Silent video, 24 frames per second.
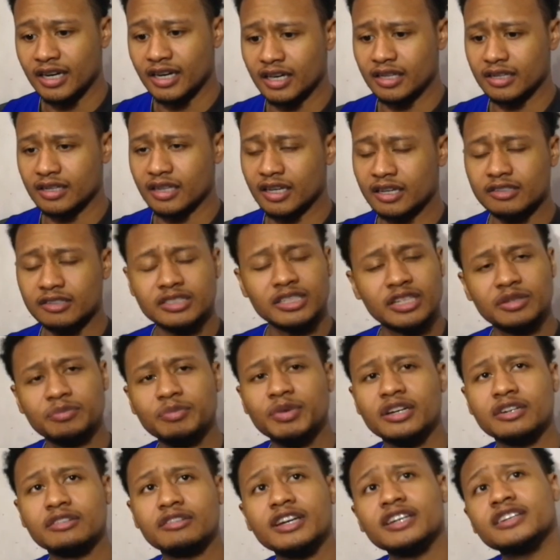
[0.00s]
And like I said,
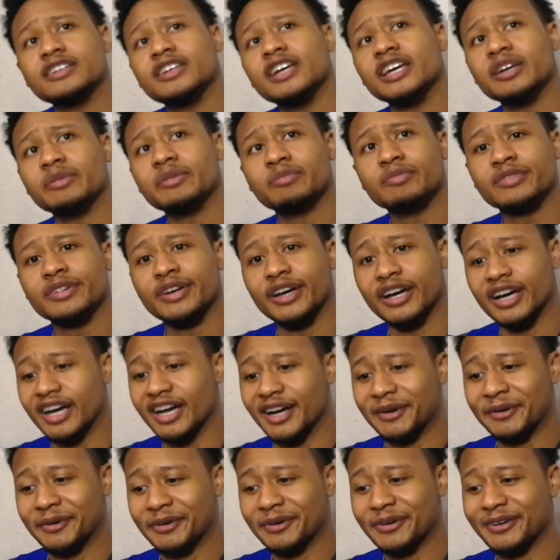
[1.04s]
it'd be a great game.
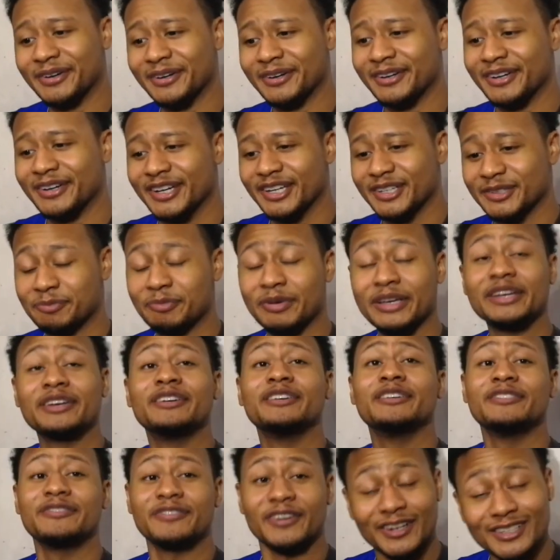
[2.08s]
Uh, a big
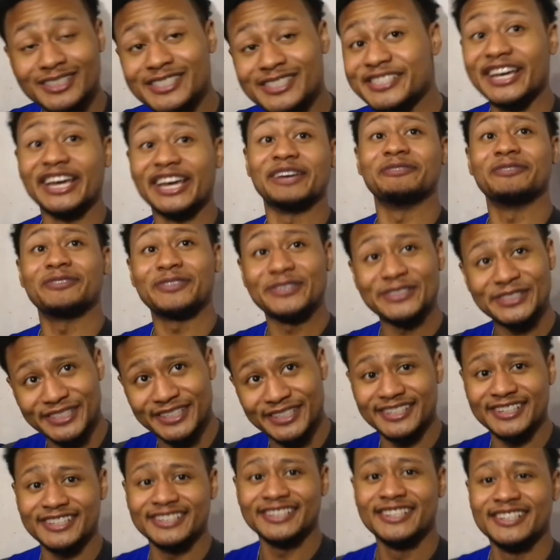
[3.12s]
first game for
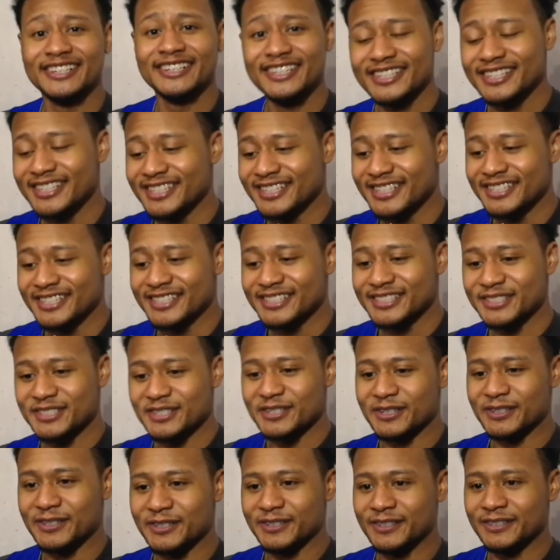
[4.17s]
sure.
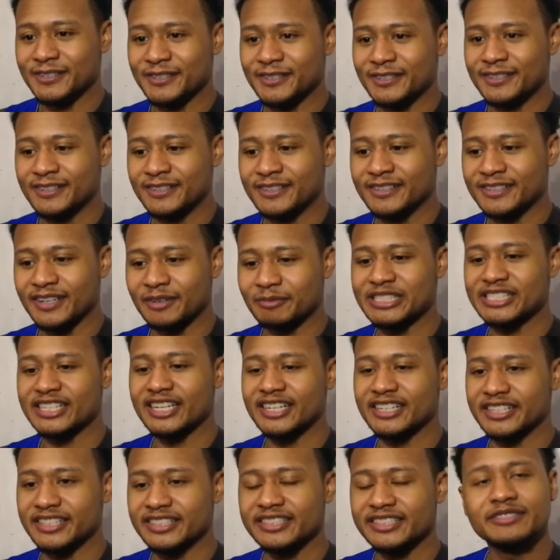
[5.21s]
So I'm
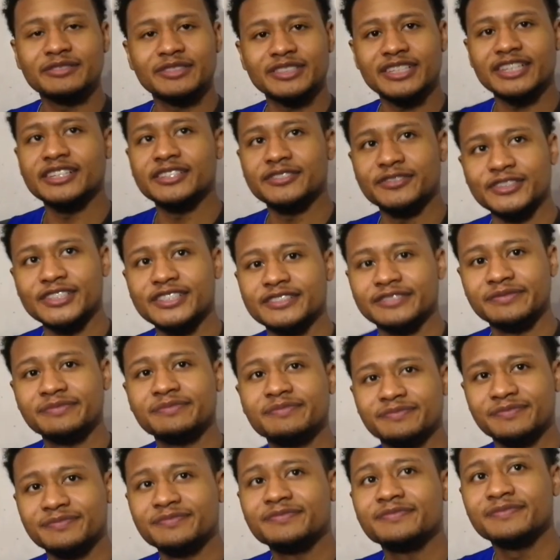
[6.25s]
excited. I'm excited for it
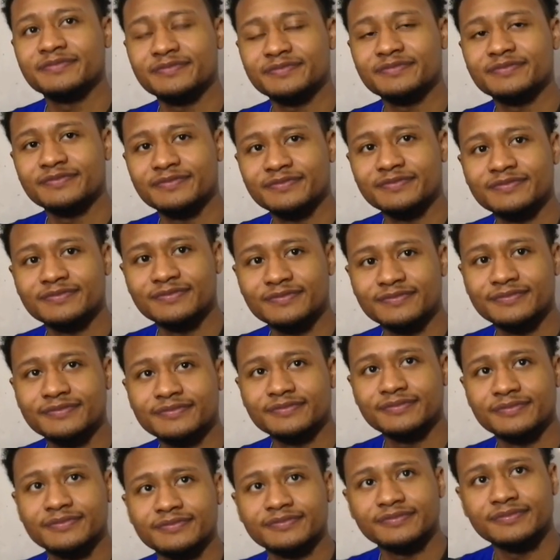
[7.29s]

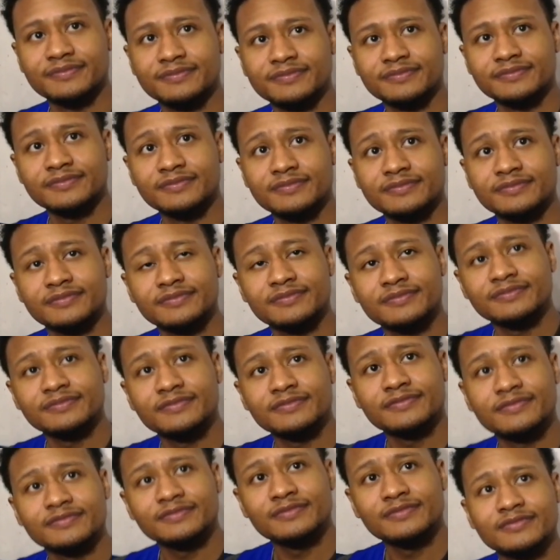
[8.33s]
you, get the fair
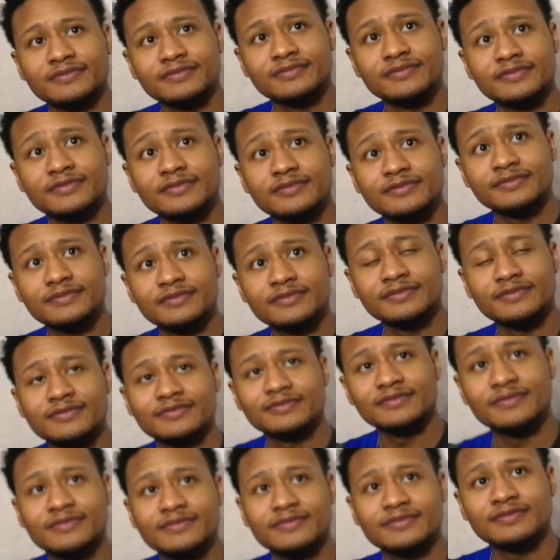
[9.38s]
chance of uh,
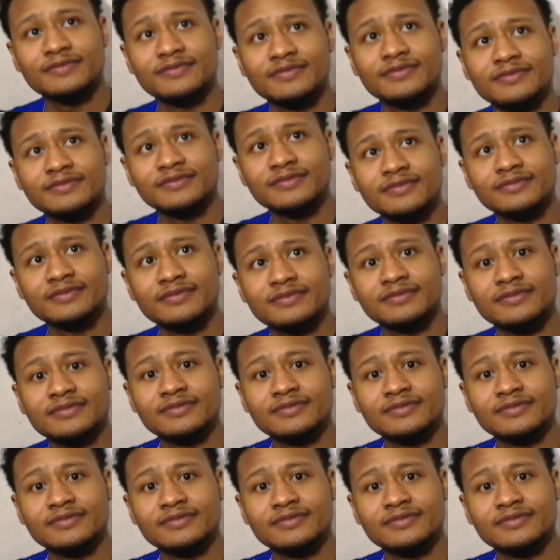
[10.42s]
getting back at them